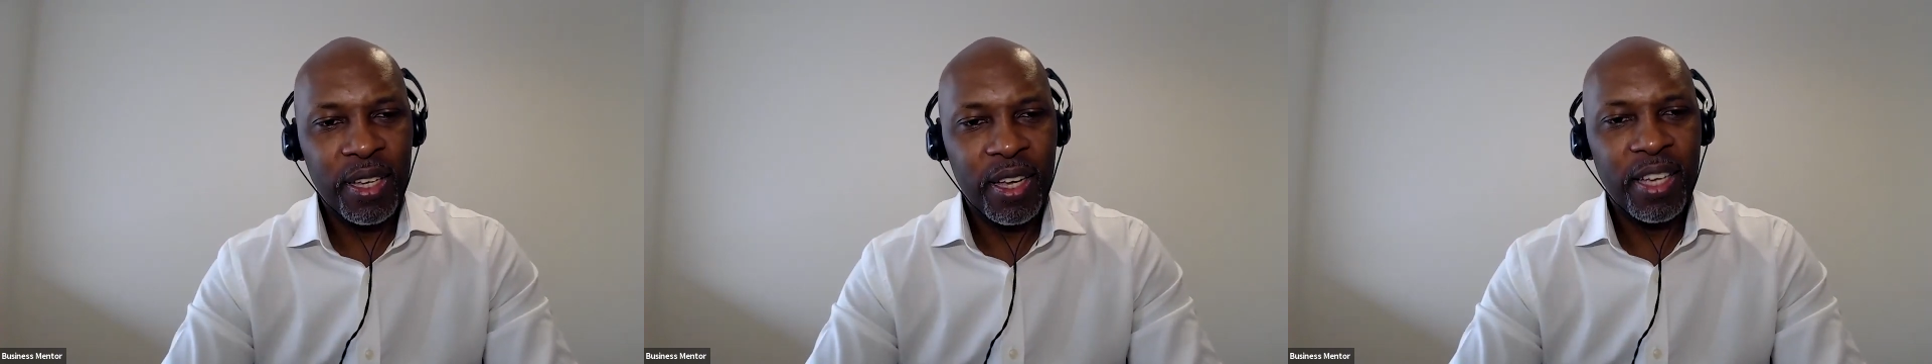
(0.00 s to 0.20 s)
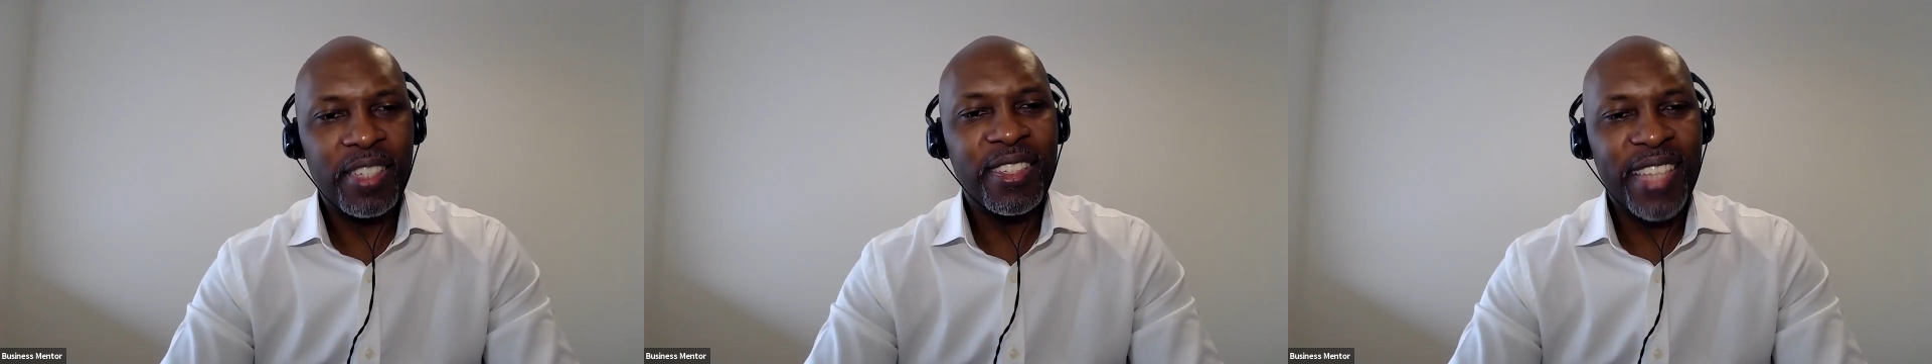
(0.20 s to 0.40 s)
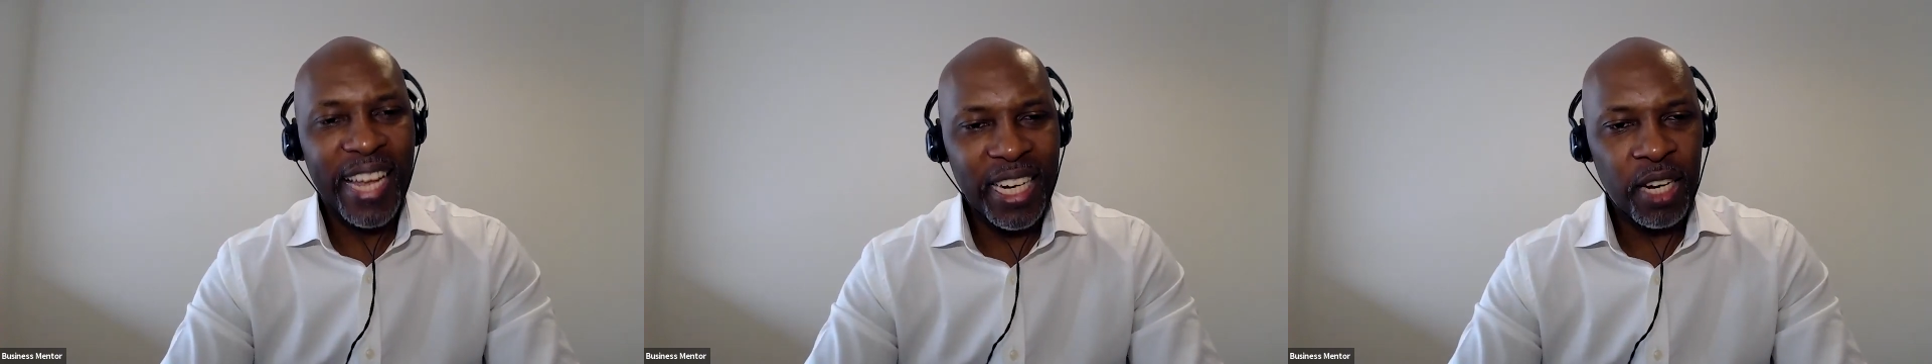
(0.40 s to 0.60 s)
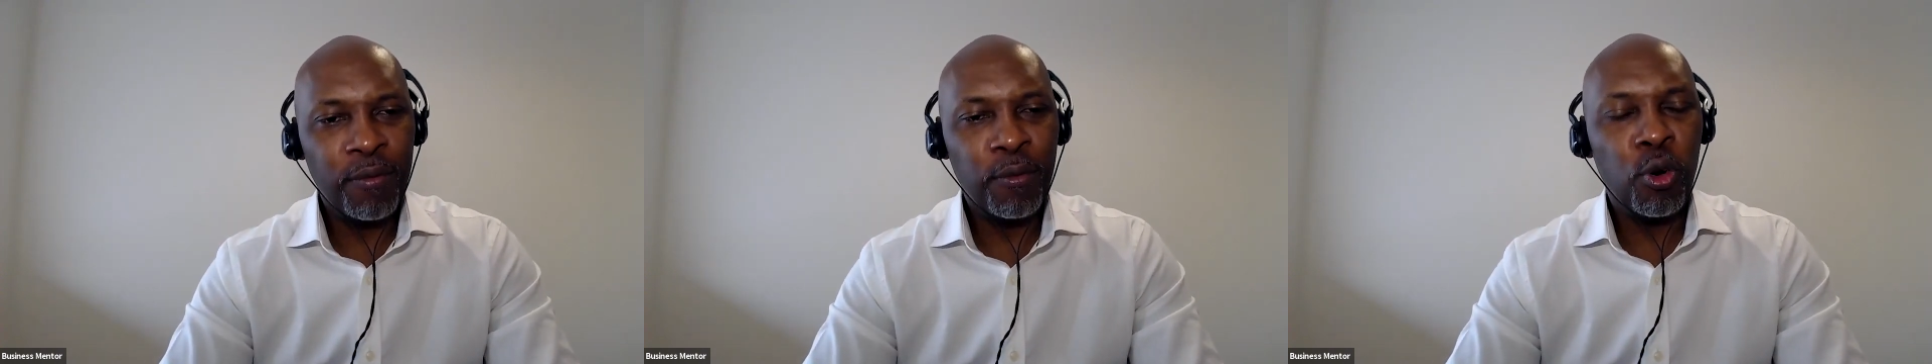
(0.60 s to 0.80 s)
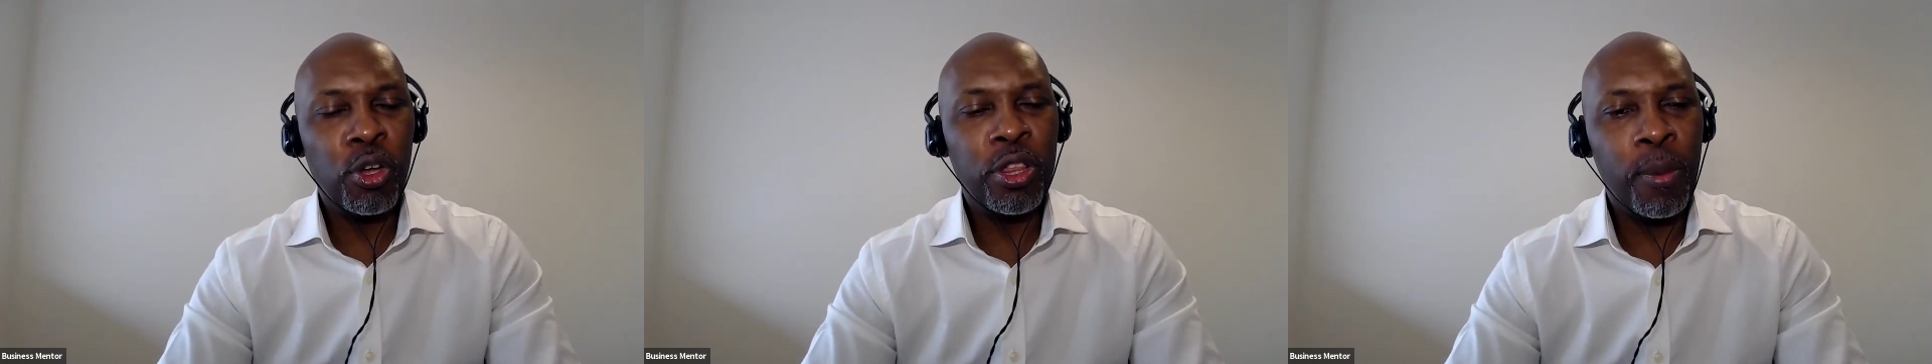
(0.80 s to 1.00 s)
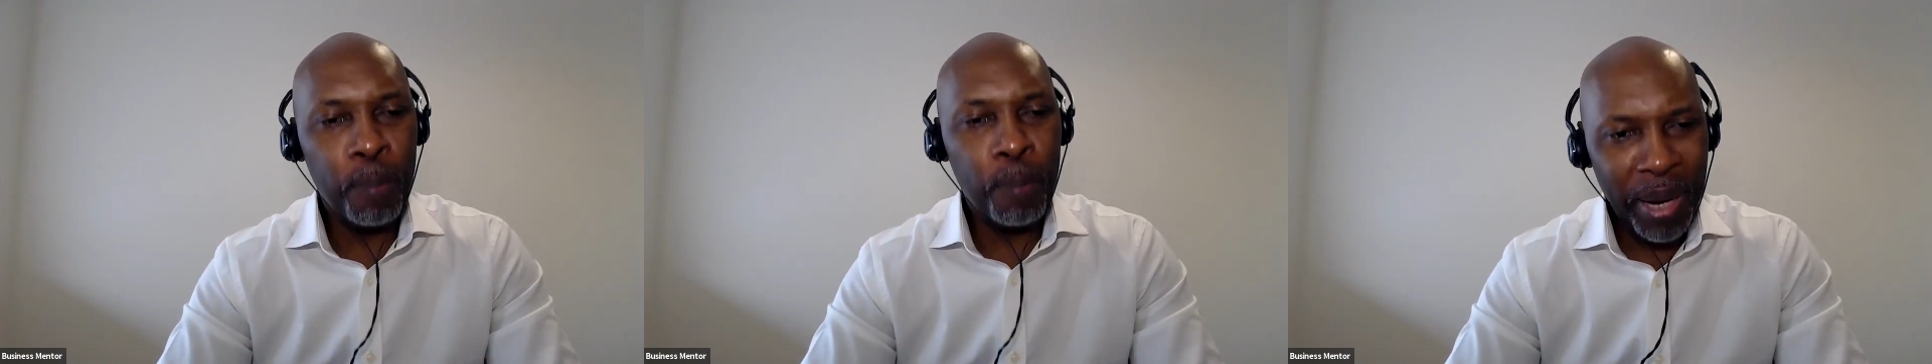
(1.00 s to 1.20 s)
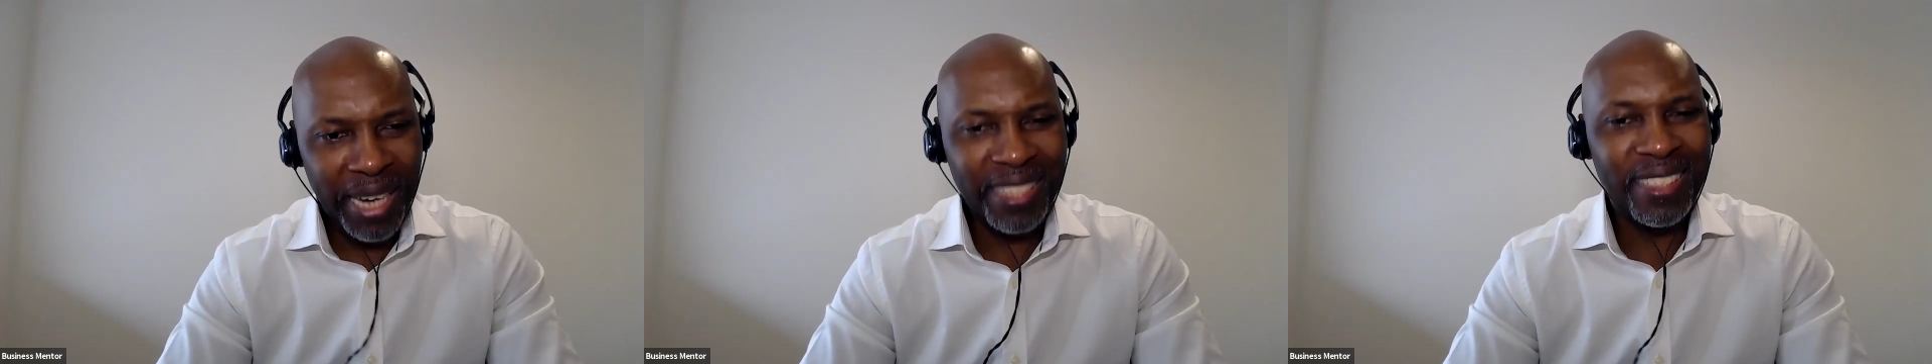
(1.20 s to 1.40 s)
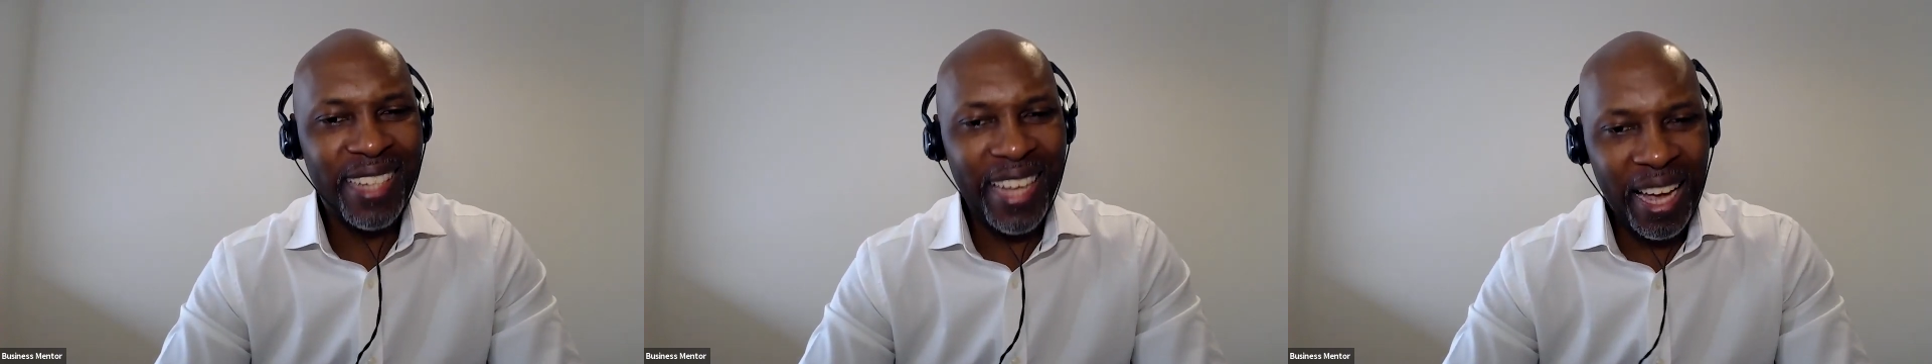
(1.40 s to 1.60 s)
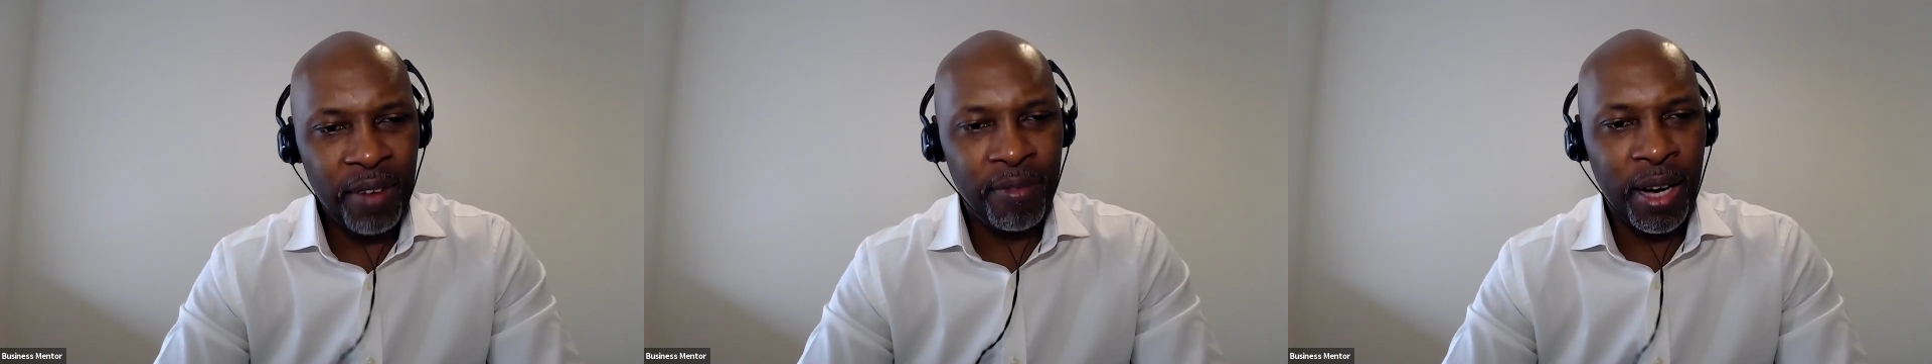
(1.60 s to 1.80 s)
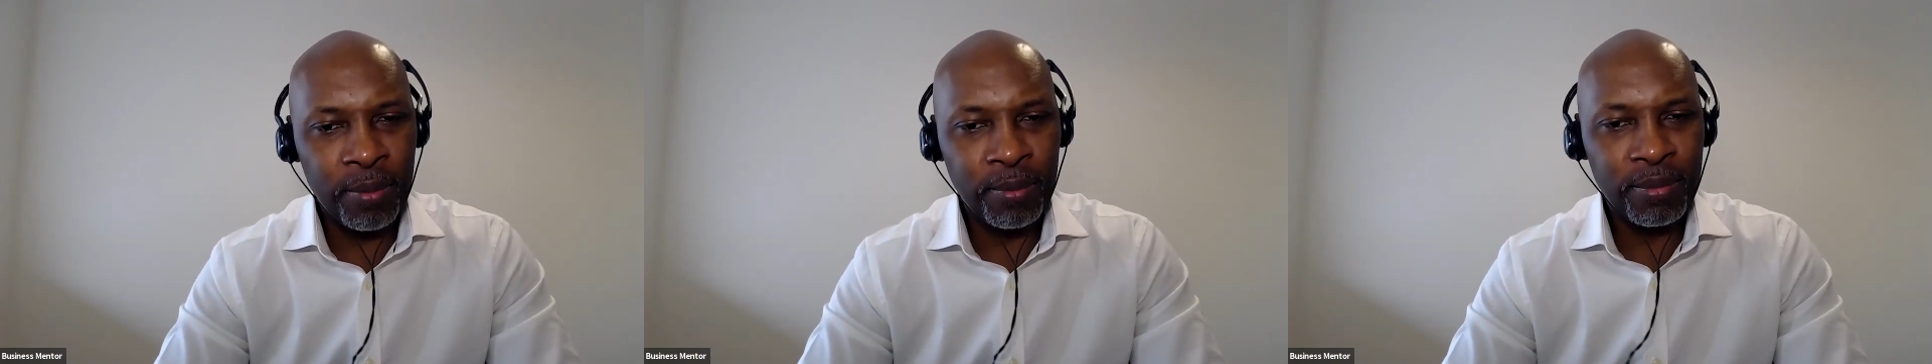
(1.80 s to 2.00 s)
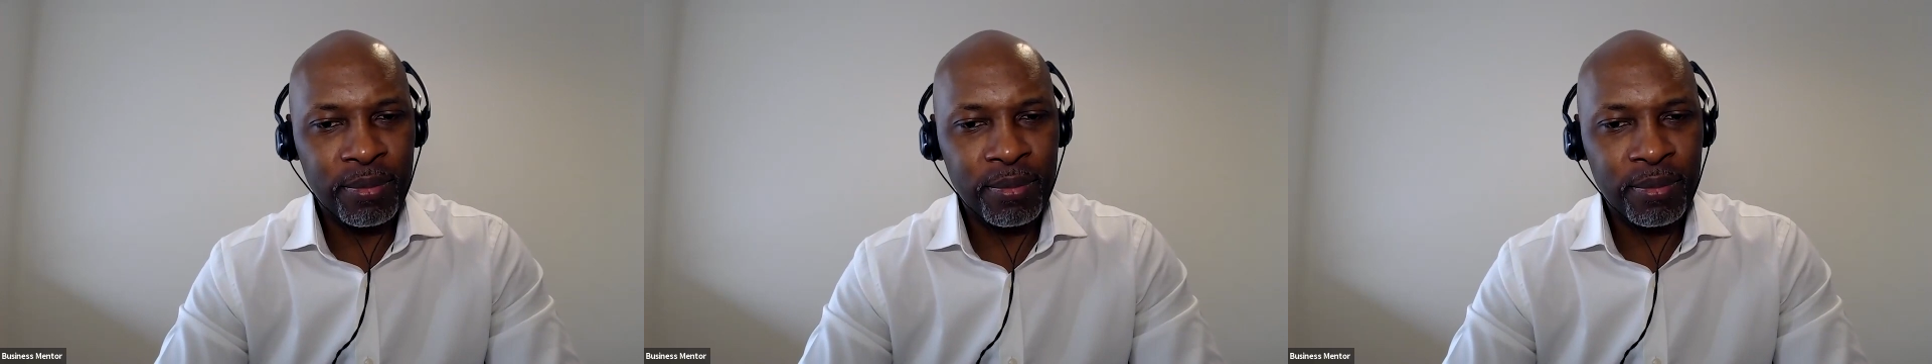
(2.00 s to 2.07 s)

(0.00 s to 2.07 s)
standing for the best ever.